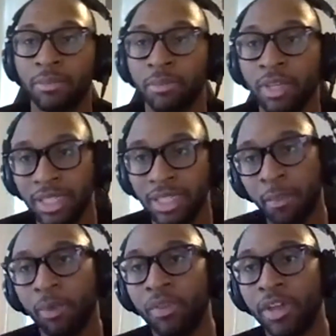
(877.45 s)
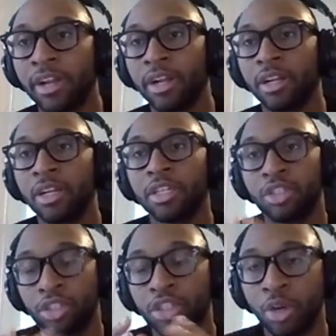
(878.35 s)
the example there is
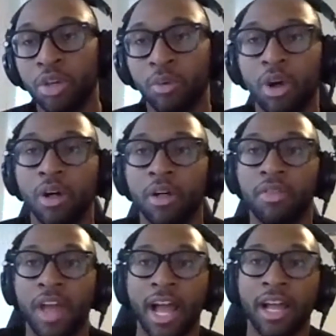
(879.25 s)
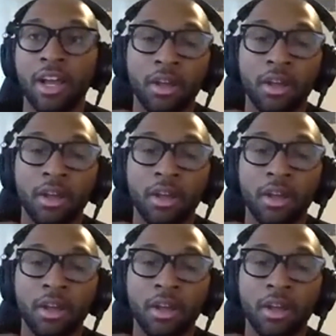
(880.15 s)
to show you all that